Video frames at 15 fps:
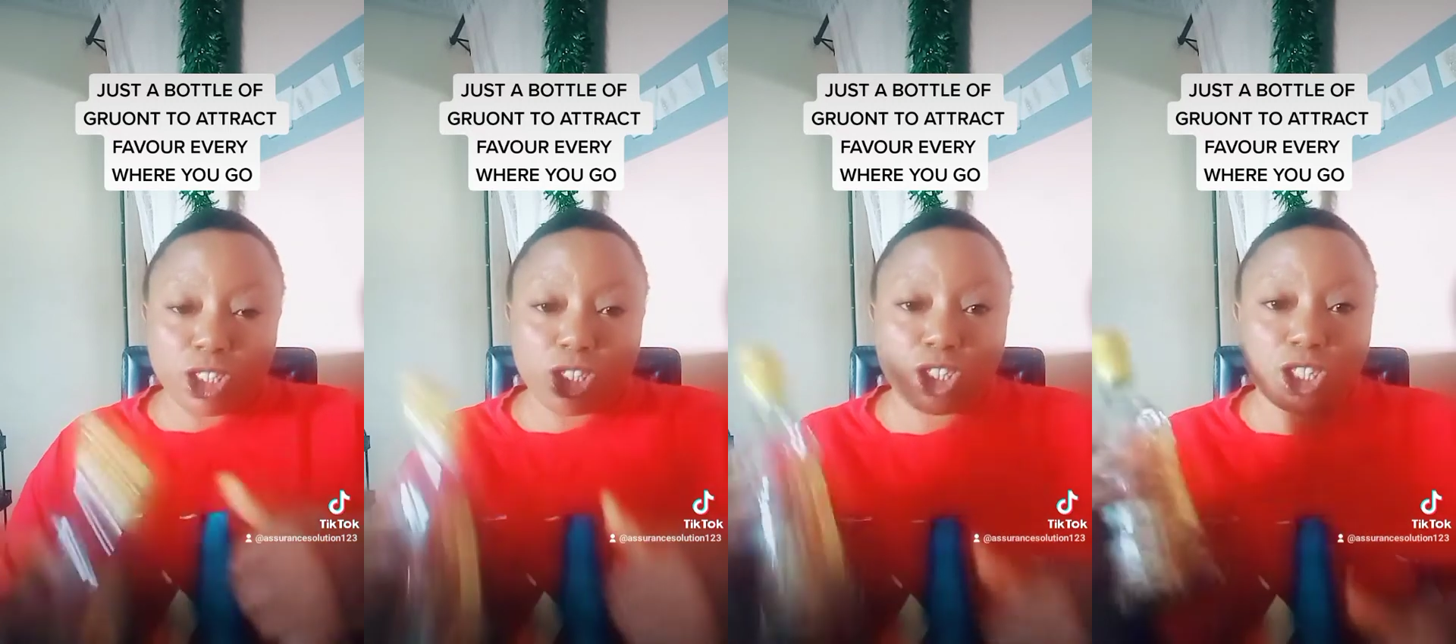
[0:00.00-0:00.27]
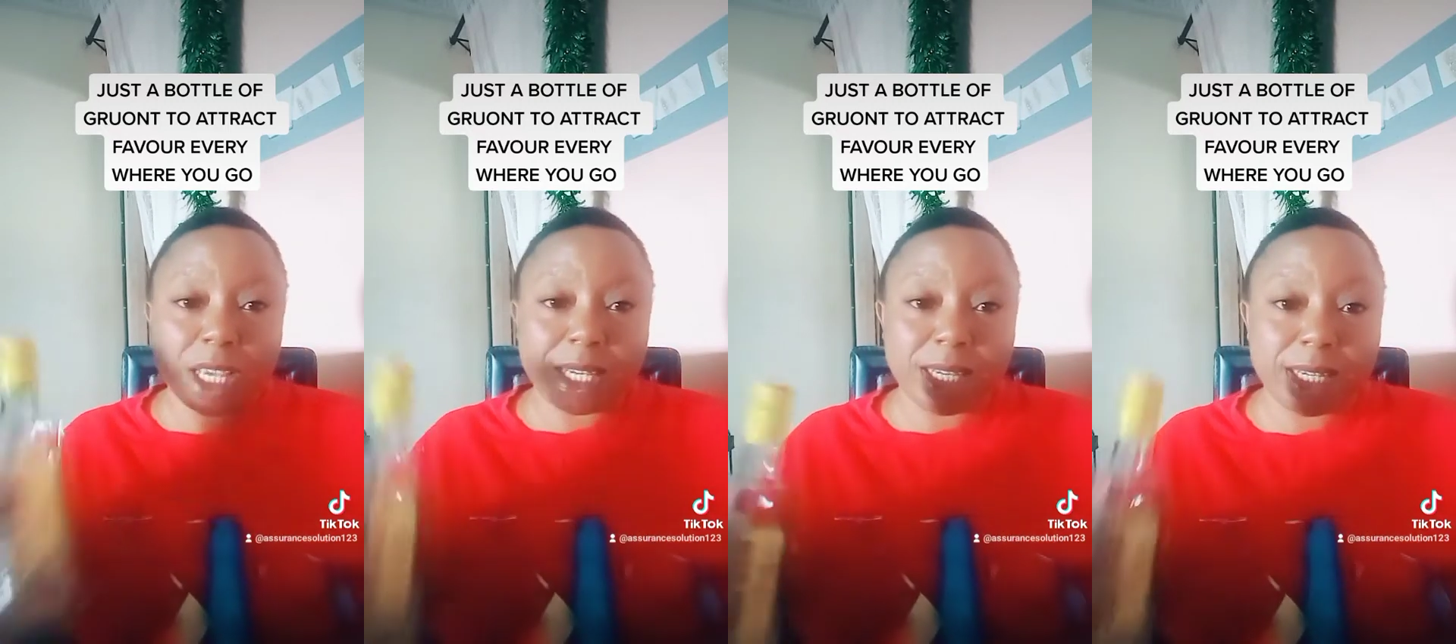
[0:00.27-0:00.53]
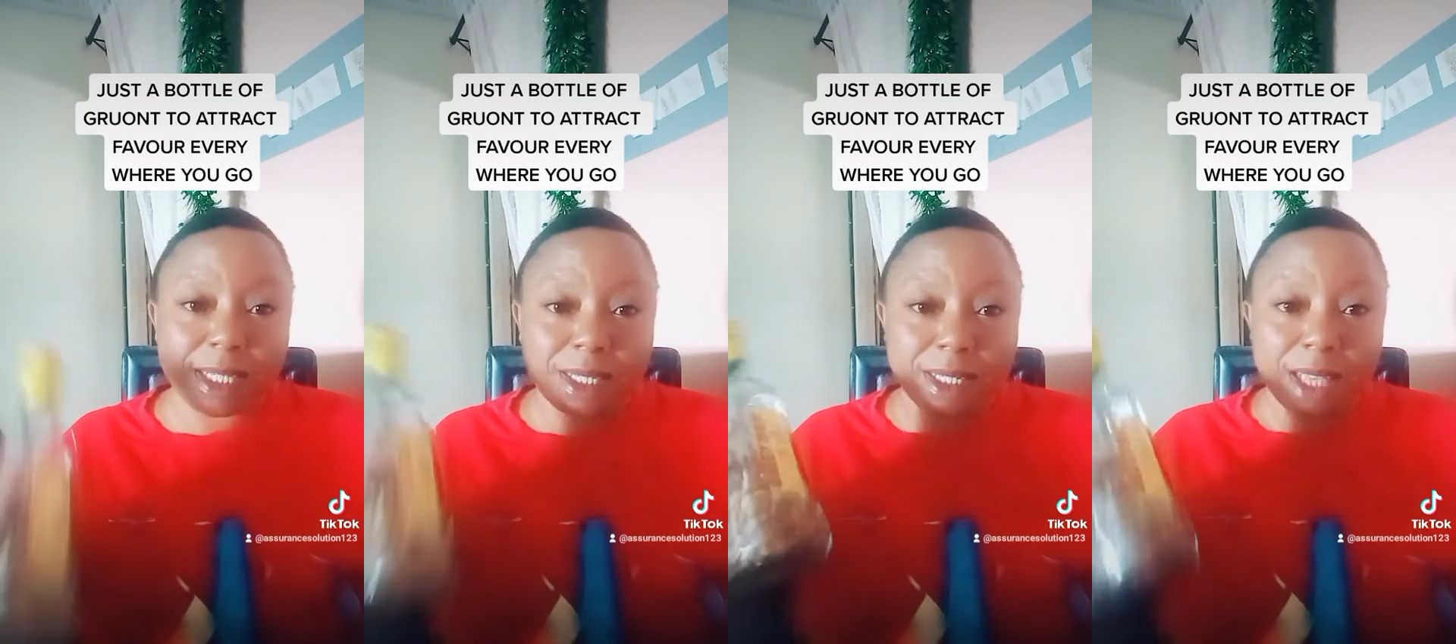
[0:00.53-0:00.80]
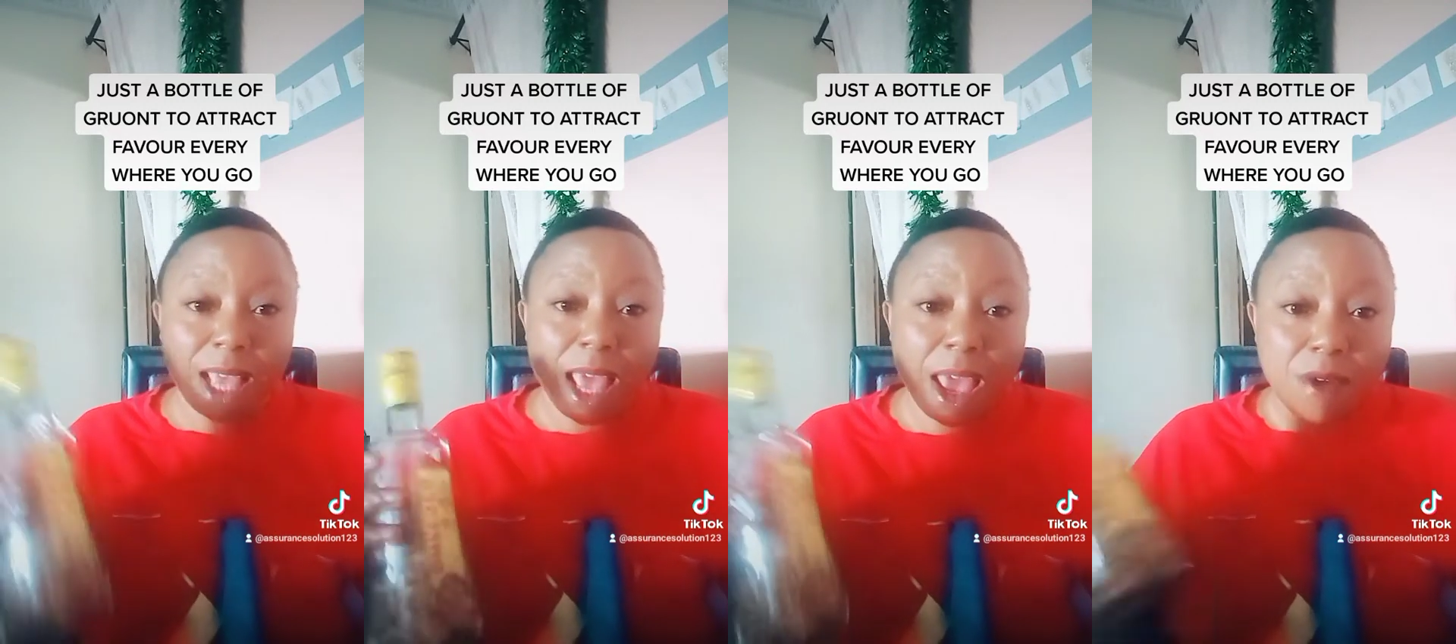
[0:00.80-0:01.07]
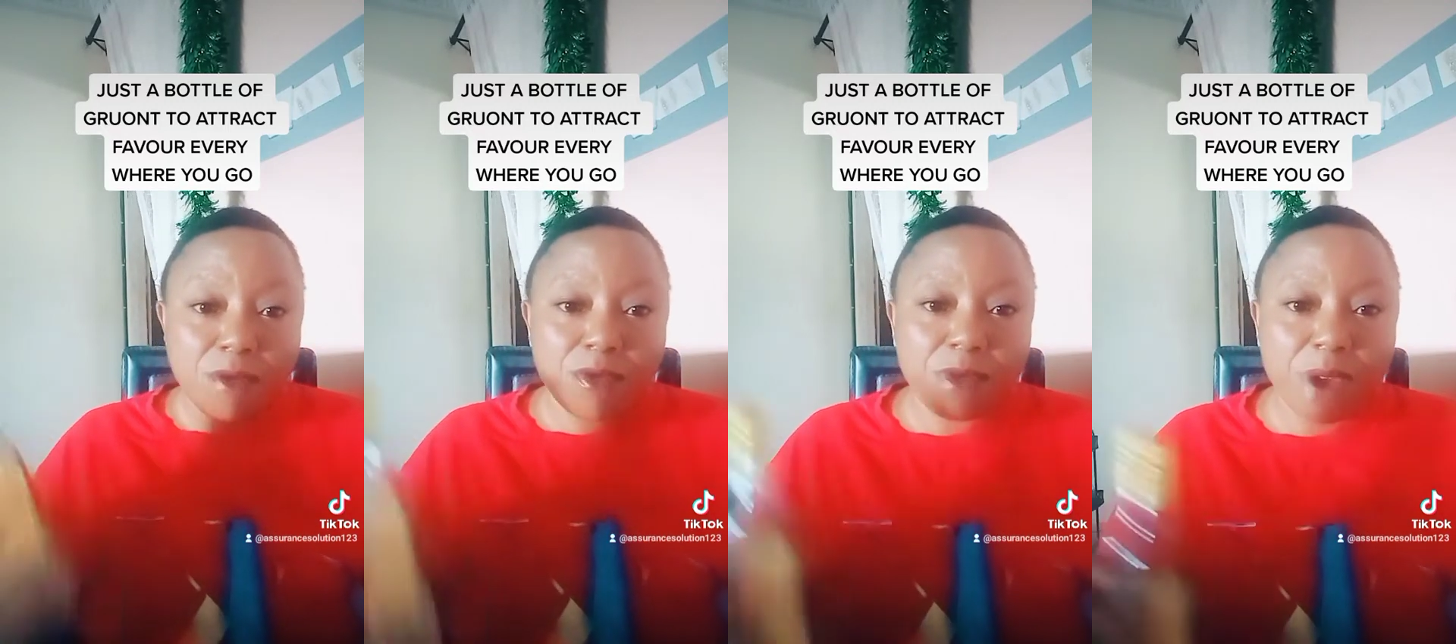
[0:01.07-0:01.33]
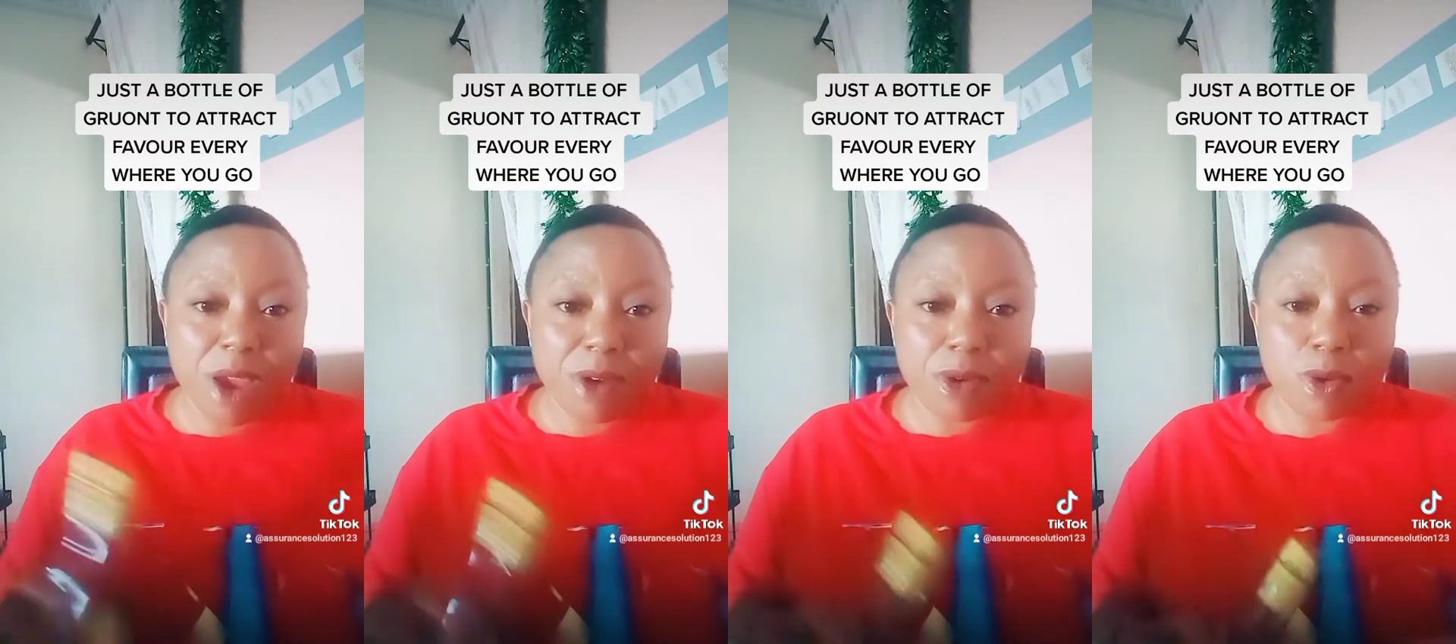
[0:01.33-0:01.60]
Shake it
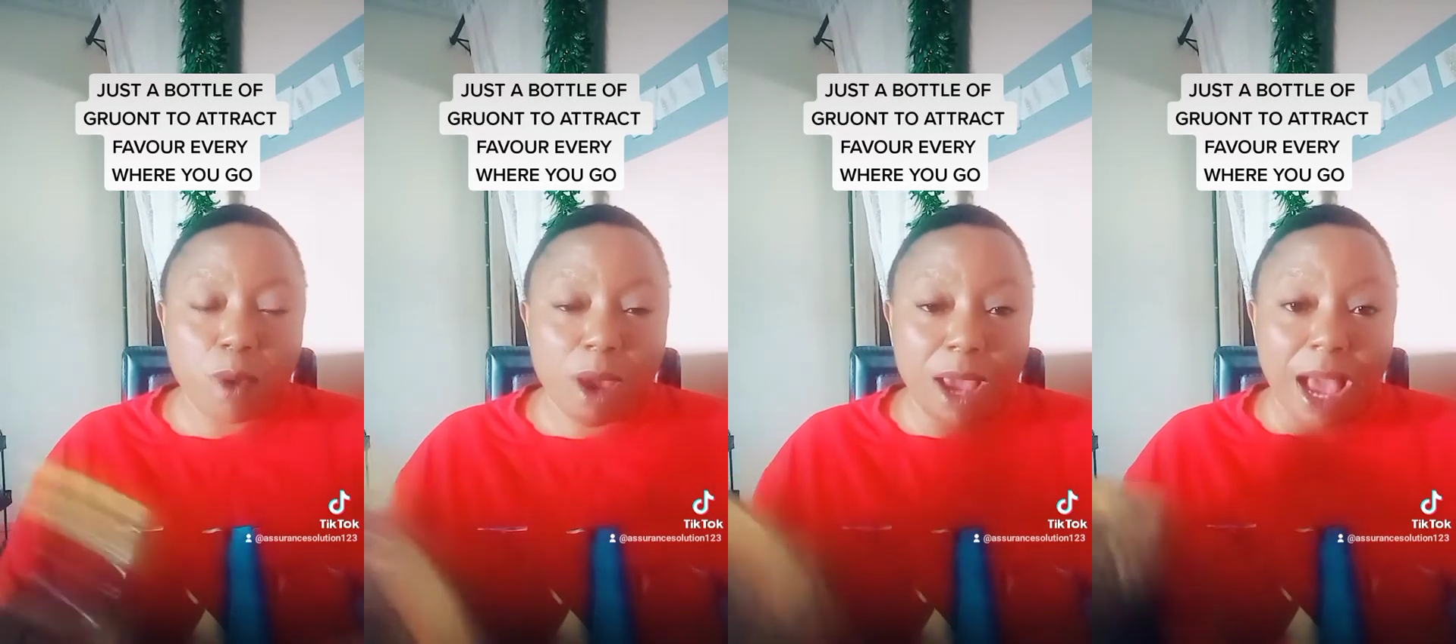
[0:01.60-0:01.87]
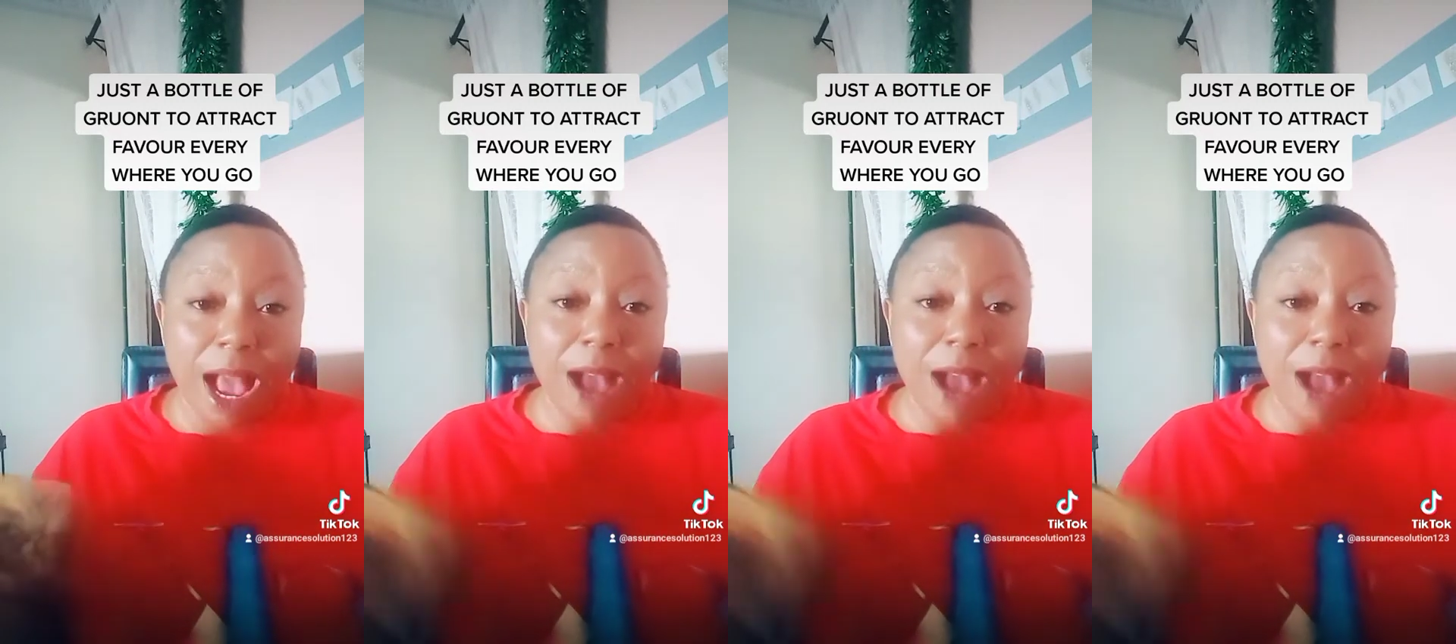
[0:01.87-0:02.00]
very well.